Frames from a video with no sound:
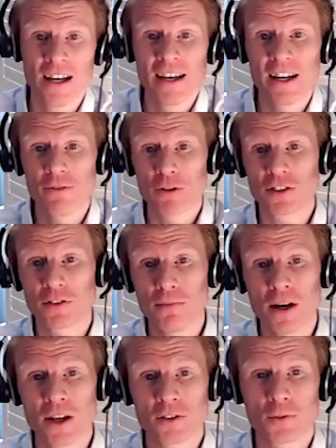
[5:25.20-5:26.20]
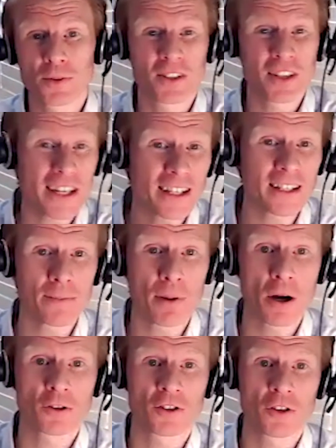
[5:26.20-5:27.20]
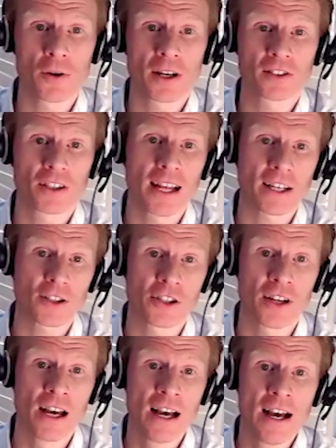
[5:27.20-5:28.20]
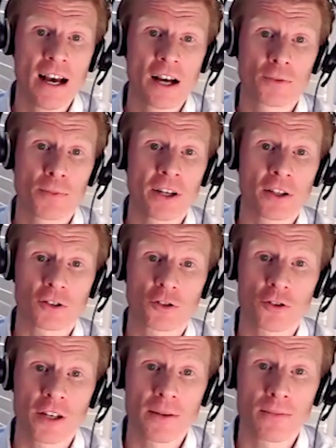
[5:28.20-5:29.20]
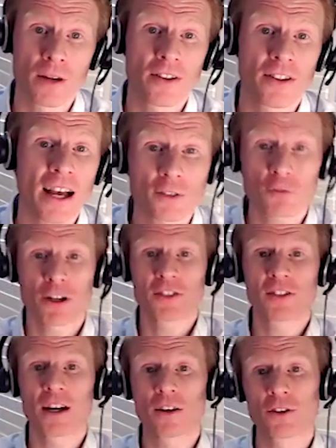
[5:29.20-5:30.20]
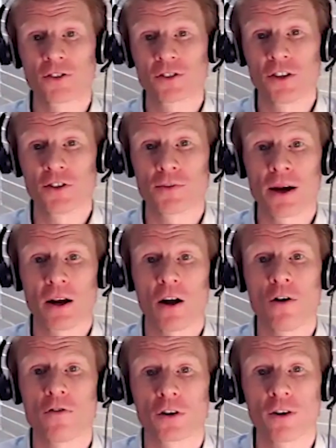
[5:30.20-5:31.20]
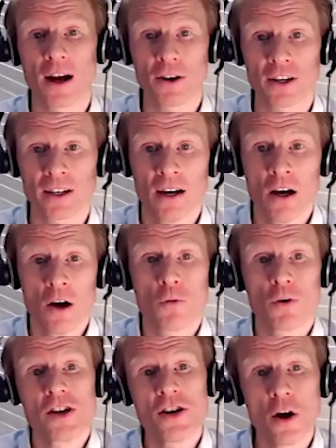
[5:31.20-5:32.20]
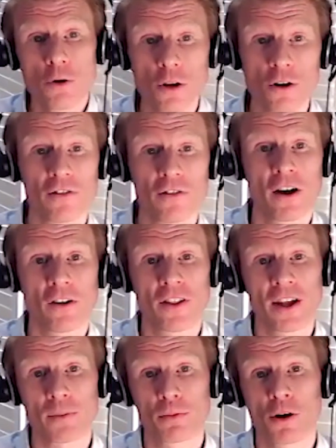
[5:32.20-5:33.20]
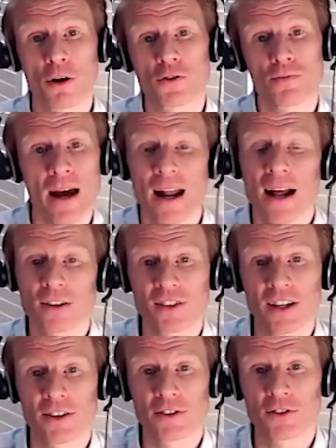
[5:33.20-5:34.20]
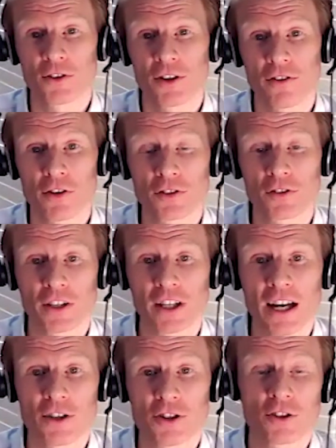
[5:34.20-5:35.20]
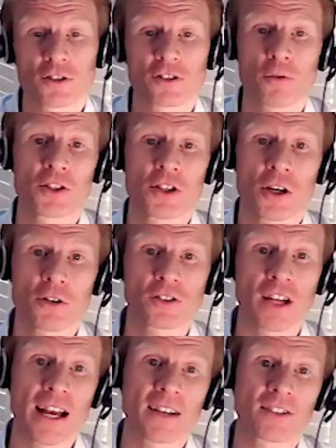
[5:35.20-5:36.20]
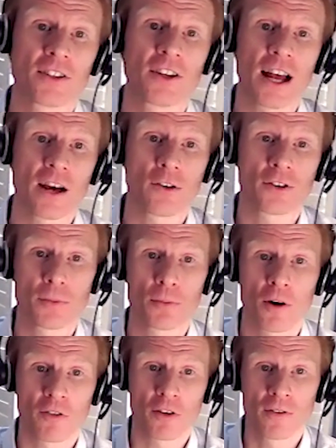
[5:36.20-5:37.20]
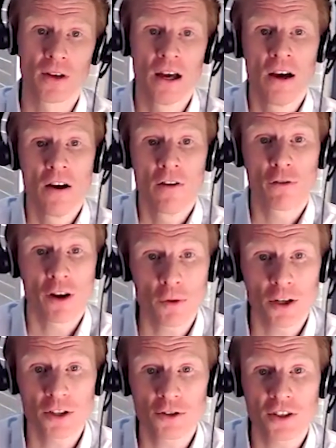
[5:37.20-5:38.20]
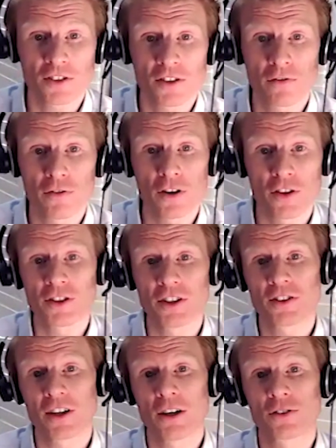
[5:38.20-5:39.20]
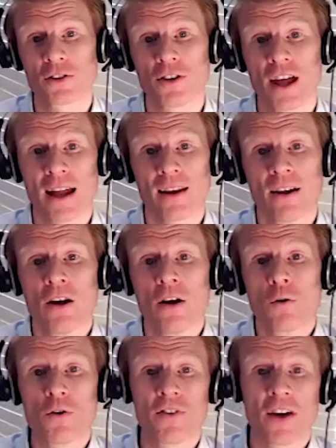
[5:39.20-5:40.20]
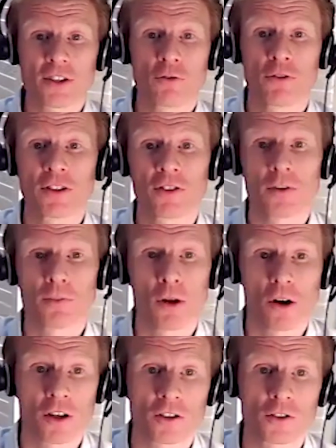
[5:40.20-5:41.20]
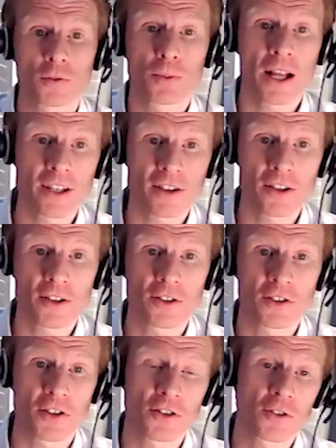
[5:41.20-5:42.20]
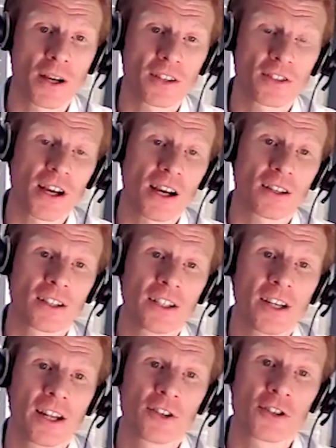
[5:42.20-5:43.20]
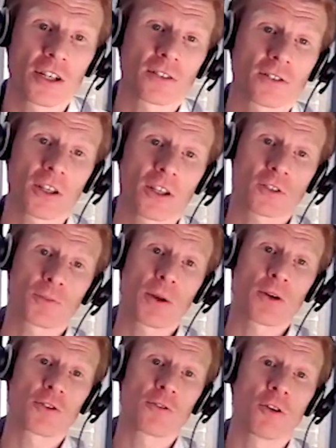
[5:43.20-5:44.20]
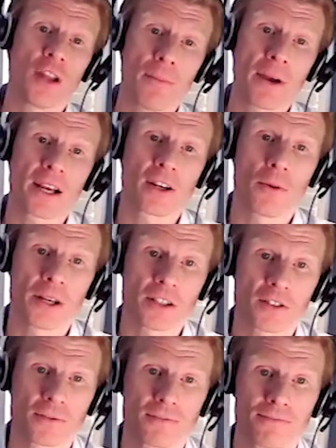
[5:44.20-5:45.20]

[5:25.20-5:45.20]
in recent months, particularly post the US election, has been extreme. And that's raised our concerns about overcrowding. We no longer felt that approach met our standards on diversification, and so we chose to exit at a healthy profit. For anyone interested in further details on that, we've actually written a blog explaining the decision to exit our clean energy exposure on Nutmegonomics.